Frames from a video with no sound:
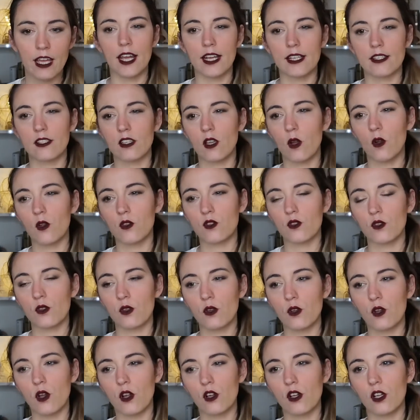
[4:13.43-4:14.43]
It's
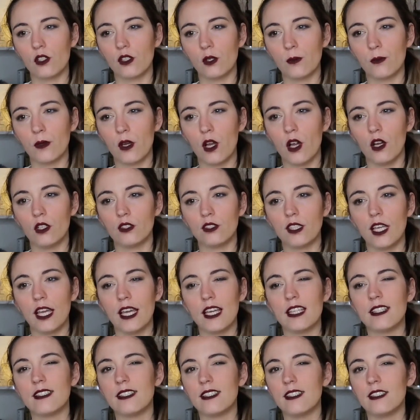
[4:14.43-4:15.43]
also a lot about
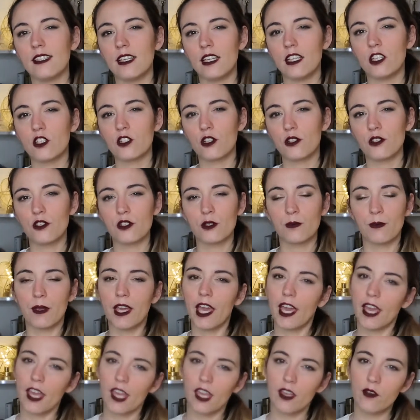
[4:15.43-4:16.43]
teenagers'
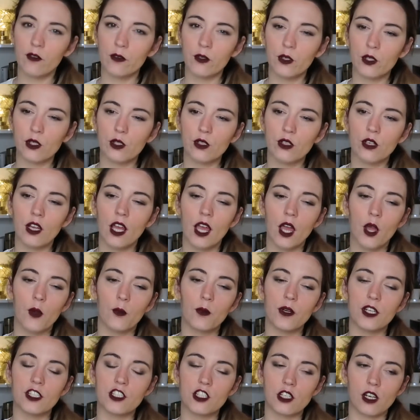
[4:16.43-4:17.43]
behavior,
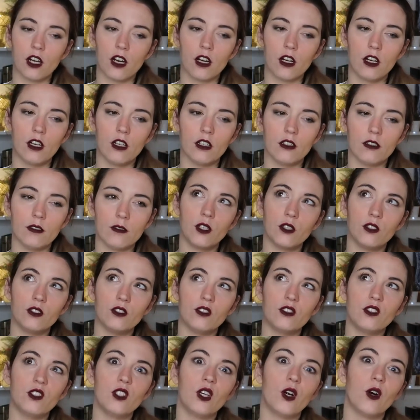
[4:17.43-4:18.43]
which are
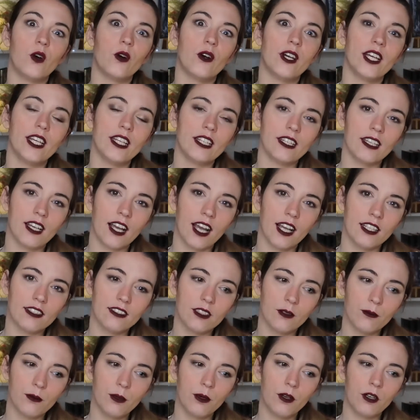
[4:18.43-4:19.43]
annoying at
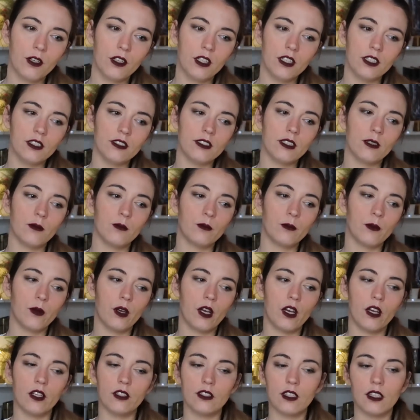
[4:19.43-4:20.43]
some point,
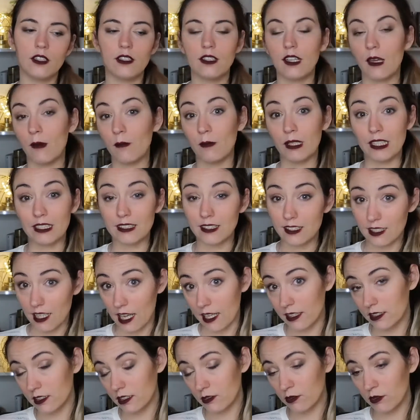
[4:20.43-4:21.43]
but they made
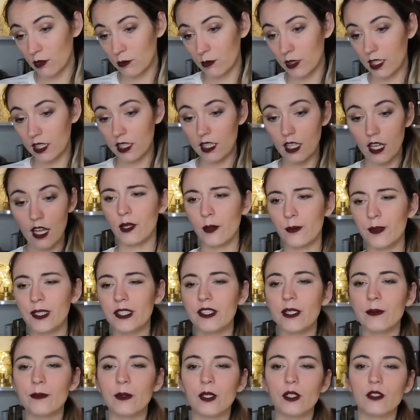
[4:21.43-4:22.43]
sense for me. A
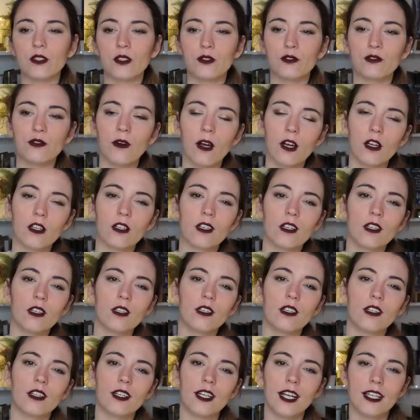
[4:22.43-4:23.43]
bit about the
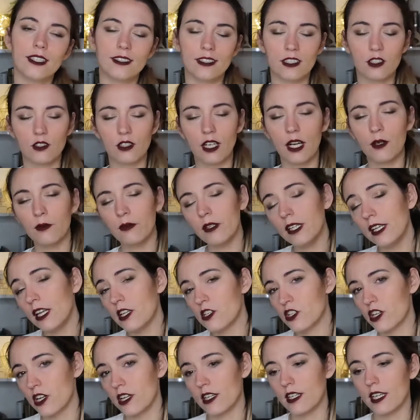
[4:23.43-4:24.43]
folklore, etc. I really
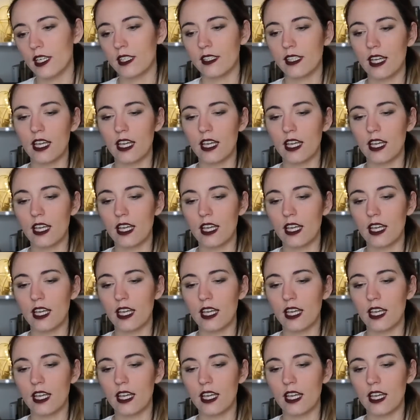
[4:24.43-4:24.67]
enjoyed it.